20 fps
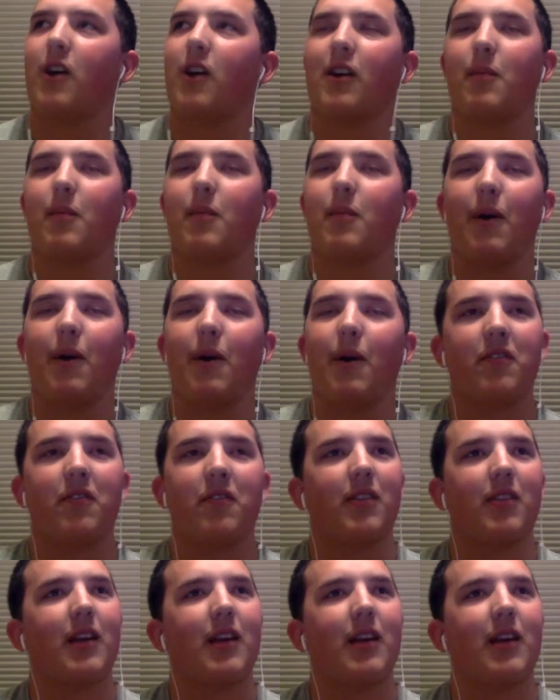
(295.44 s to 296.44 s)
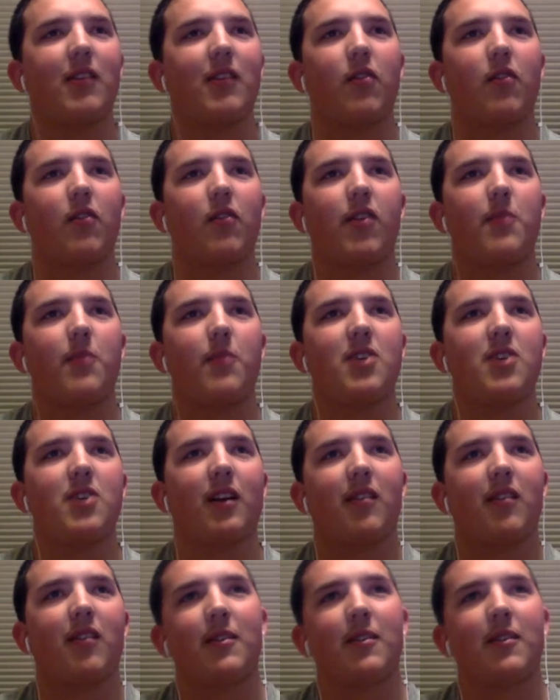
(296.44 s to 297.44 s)
to them about different things, different
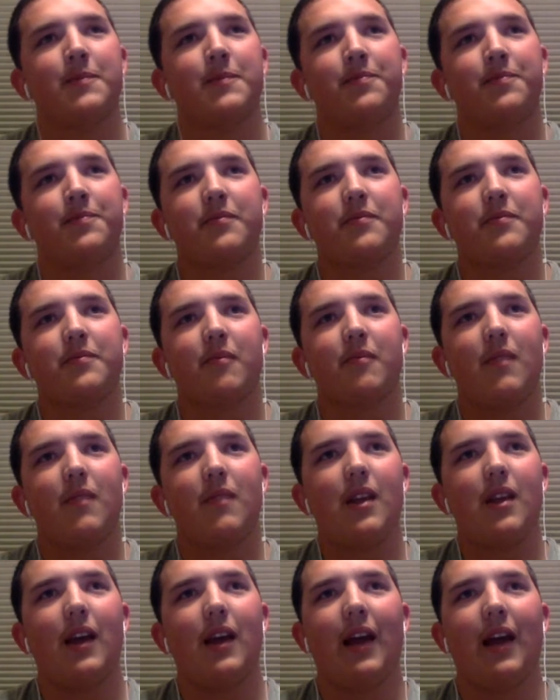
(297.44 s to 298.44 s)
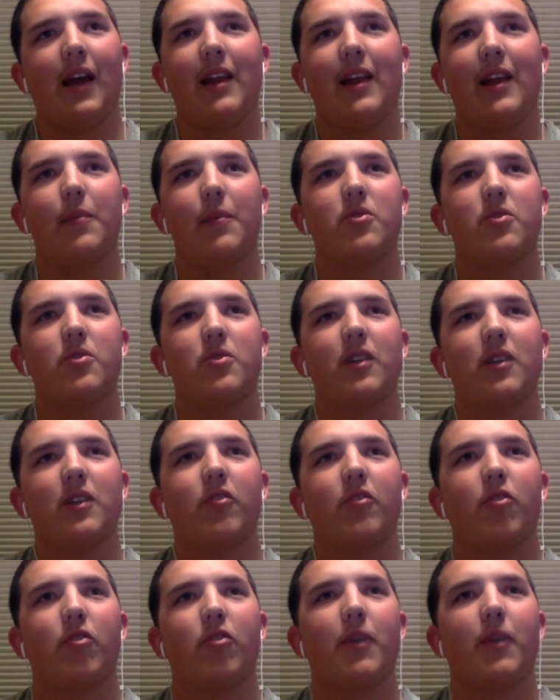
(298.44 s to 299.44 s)
subjects. And that mutual level of
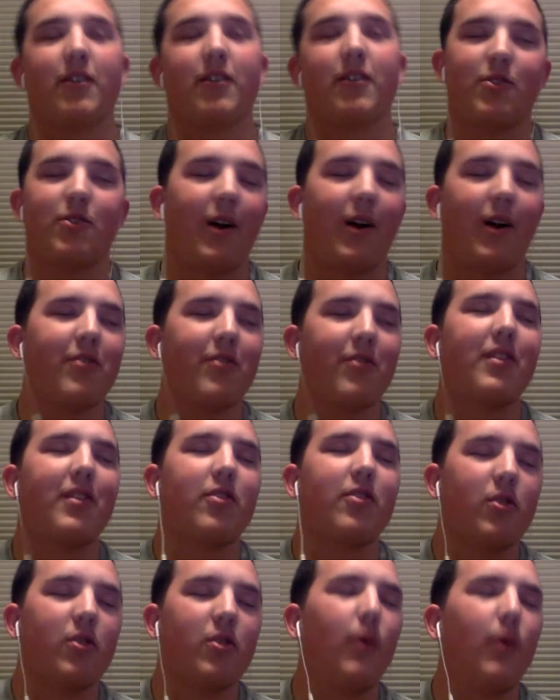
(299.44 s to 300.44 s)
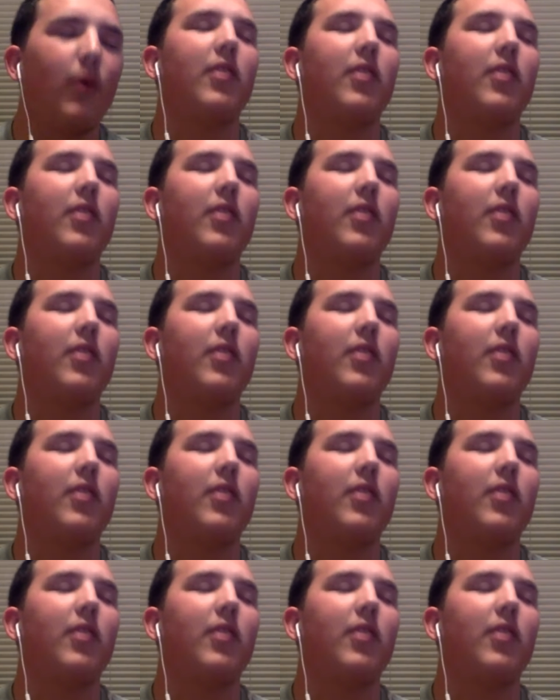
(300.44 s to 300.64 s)
respect, so obviously, so you can get